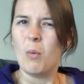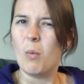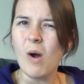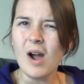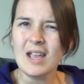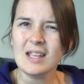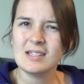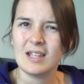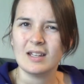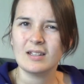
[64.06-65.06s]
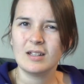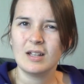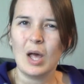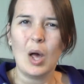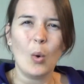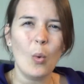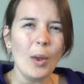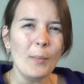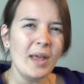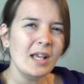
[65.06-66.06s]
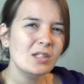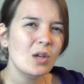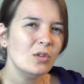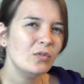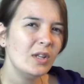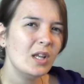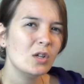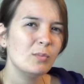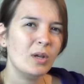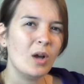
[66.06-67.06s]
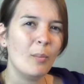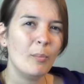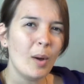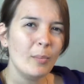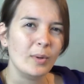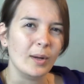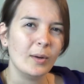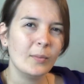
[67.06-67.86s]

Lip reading: Why is that? What makes those videos become popular?